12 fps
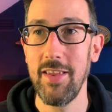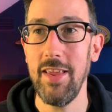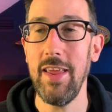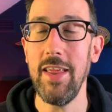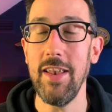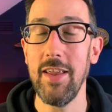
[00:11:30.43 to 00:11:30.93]

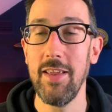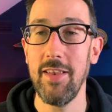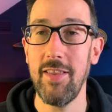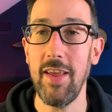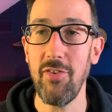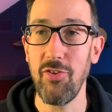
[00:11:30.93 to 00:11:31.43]
in
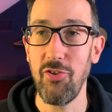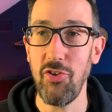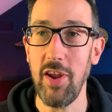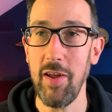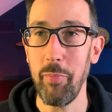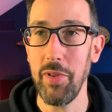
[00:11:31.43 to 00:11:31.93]
test
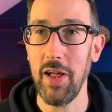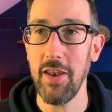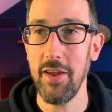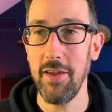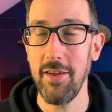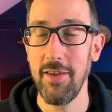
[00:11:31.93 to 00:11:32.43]
share
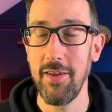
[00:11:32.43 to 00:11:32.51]
planner